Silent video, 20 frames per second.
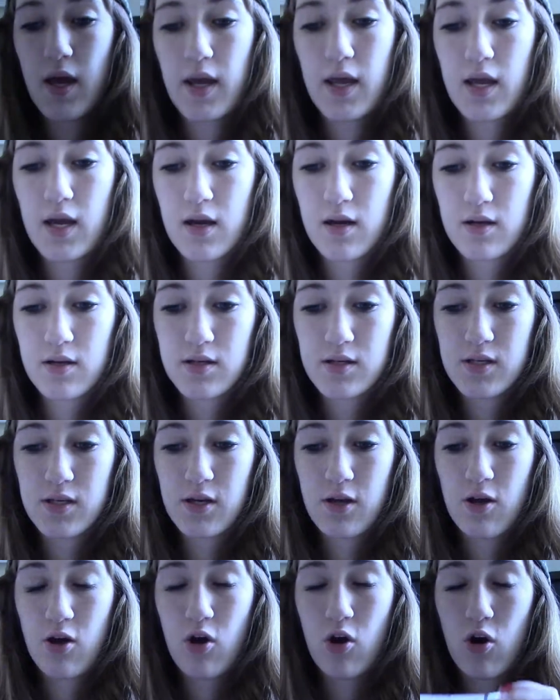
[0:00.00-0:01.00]
And
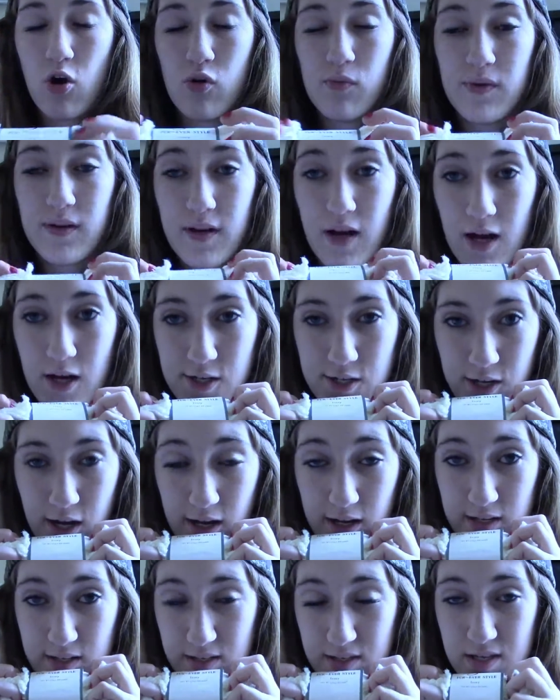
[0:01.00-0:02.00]
oh my gosh,
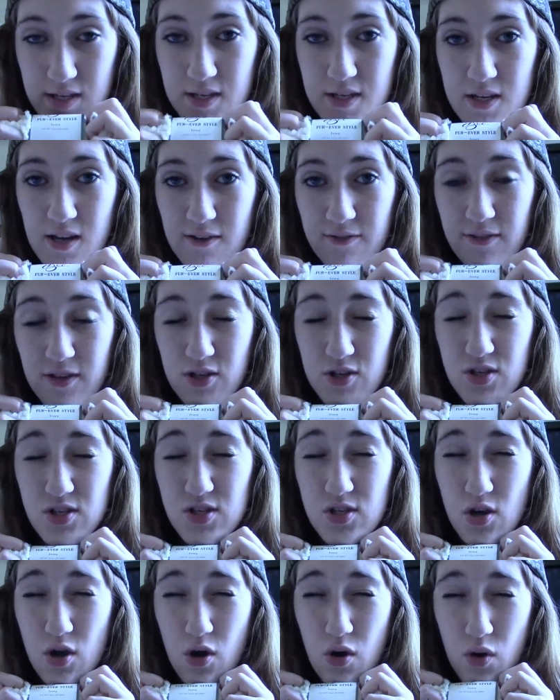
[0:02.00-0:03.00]
guys, this stuff is
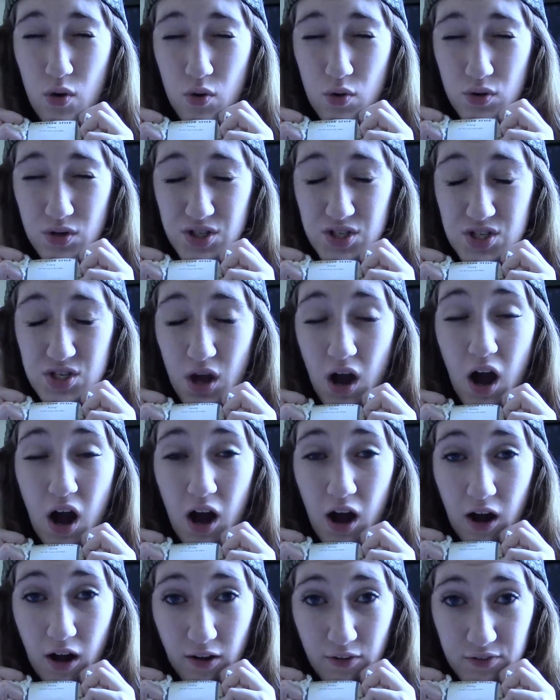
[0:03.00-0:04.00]
so
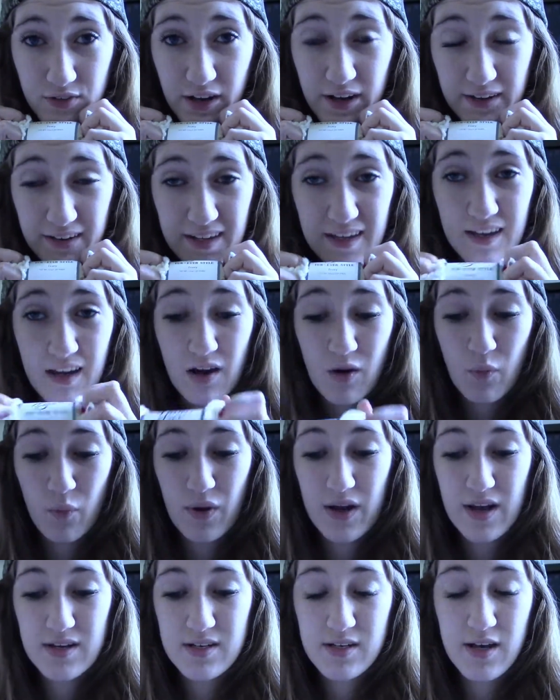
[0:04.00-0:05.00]
soft. I can't
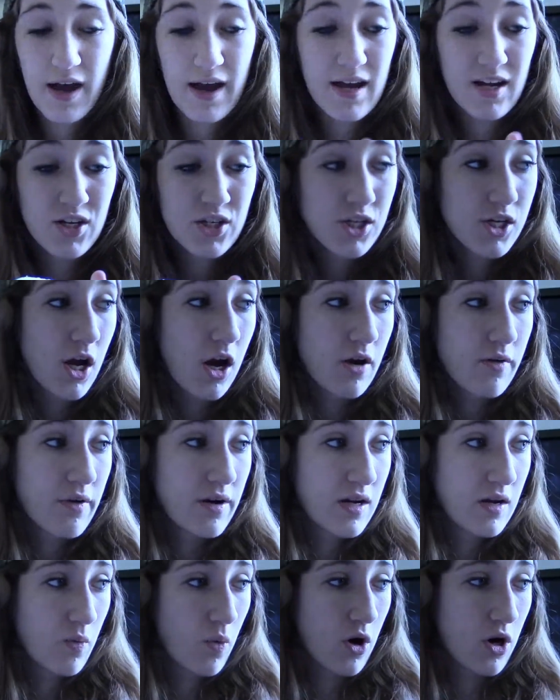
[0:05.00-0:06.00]
wait to... I actually
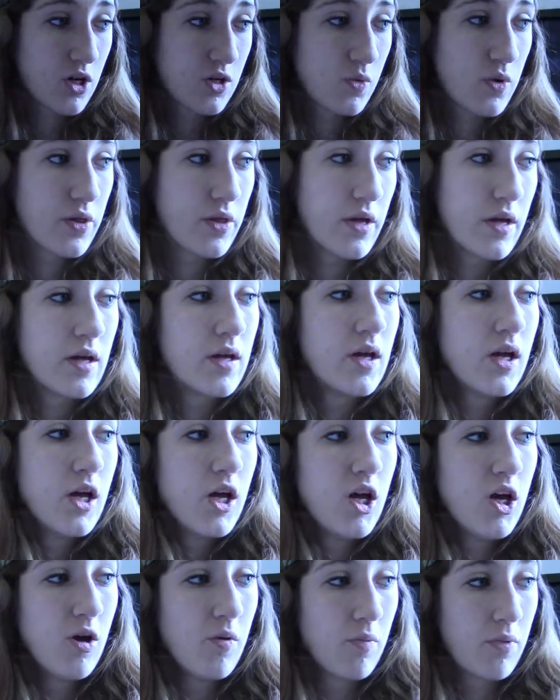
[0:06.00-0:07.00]
already worked with it,
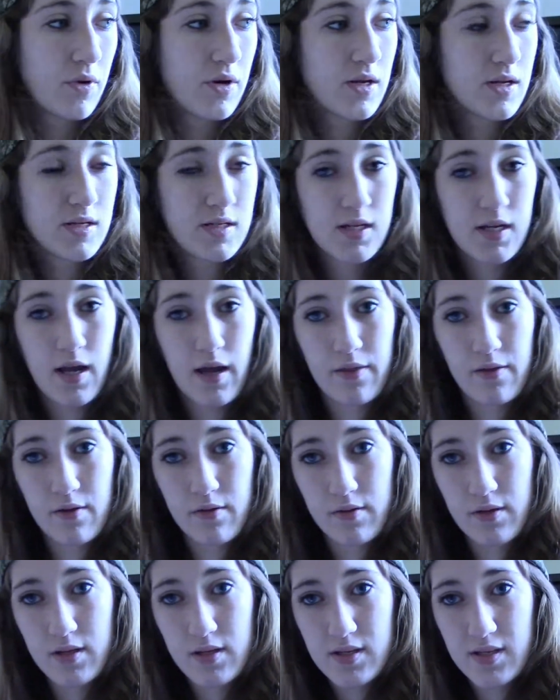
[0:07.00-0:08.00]
putting
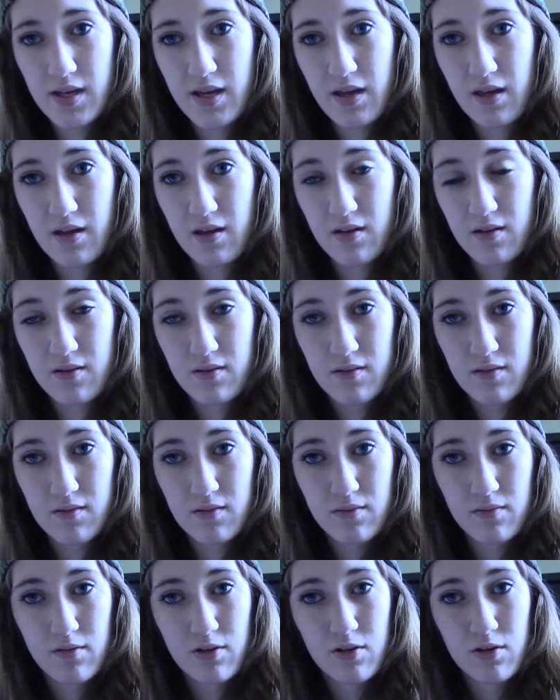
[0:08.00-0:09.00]
together these like
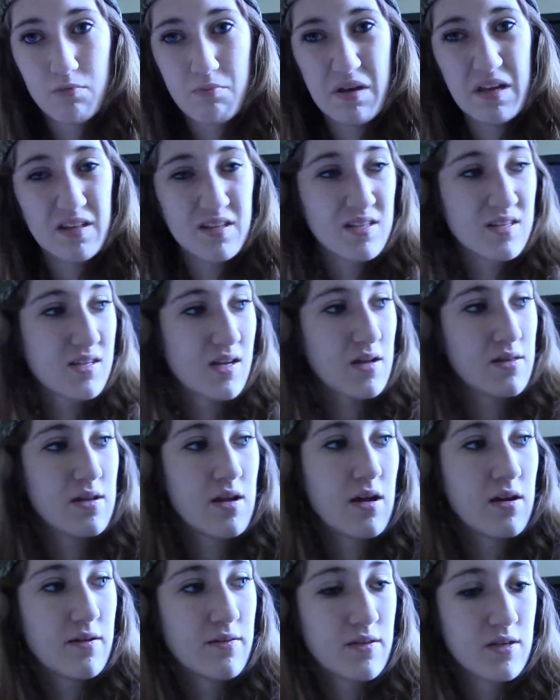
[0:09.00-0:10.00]
little mittens on the
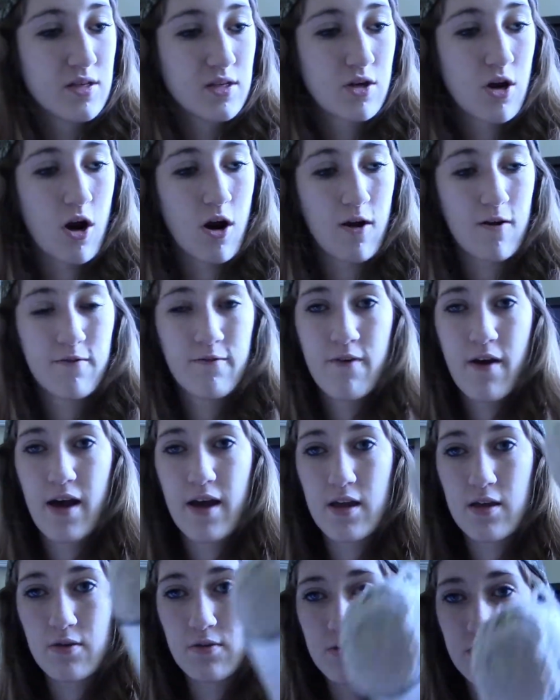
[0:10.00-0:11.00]
end of the scarf. I
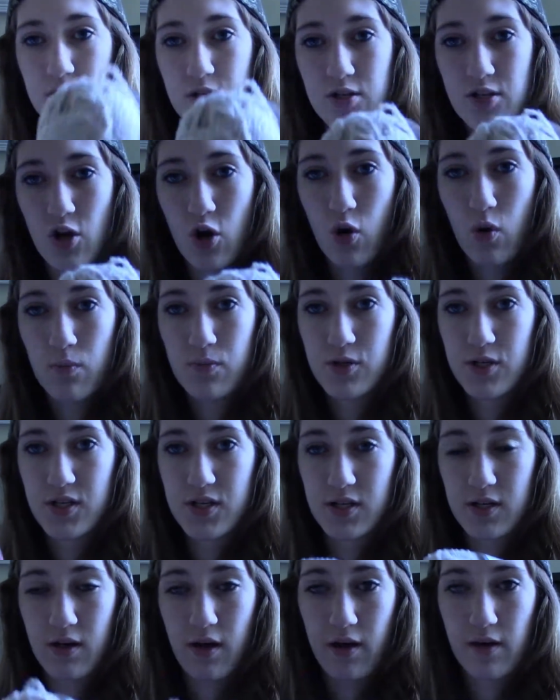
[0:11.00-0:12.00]
used the taupe
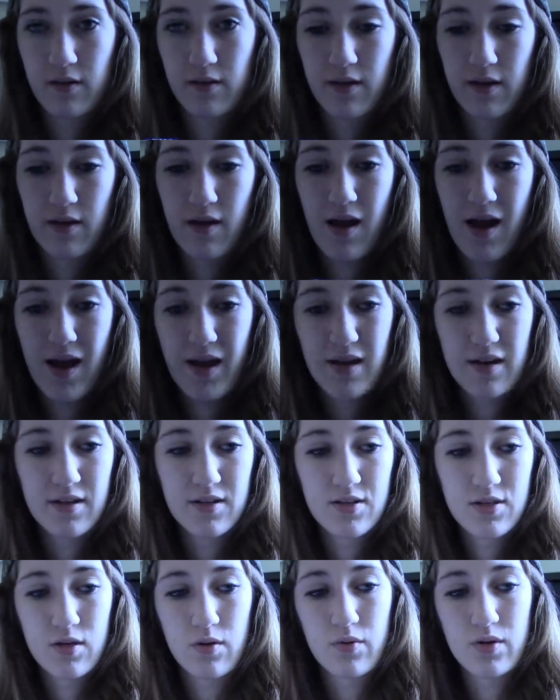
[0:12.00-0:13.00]
just to kind of like hide it
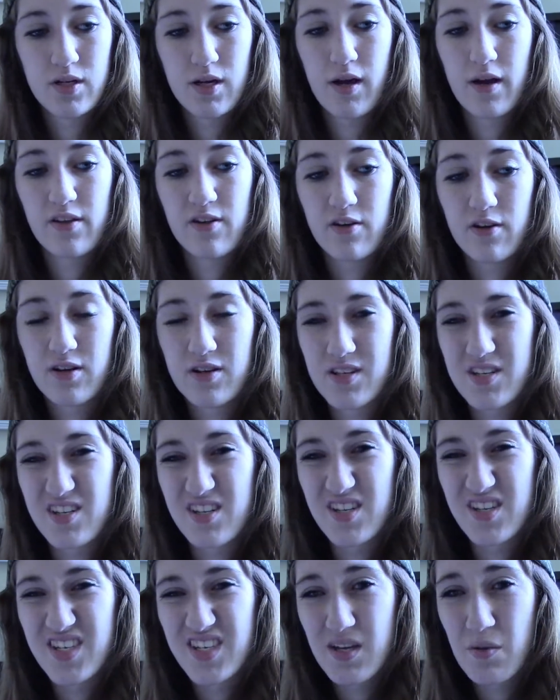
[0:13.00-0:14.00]
and sew it together because
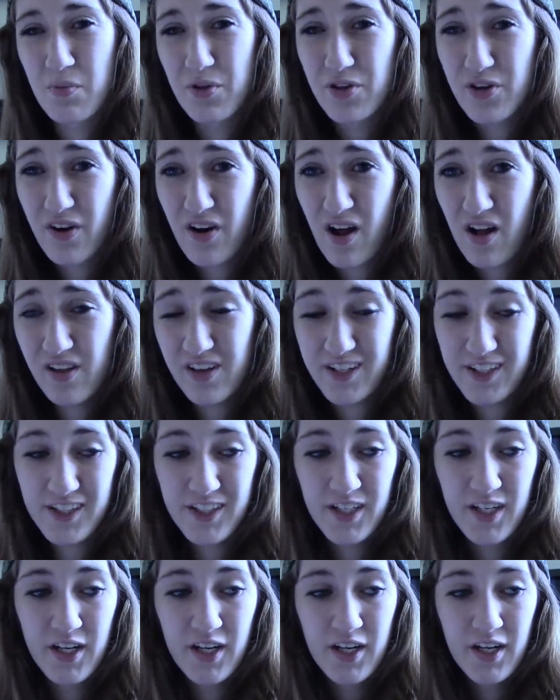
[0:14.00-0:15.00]
it's a similar color.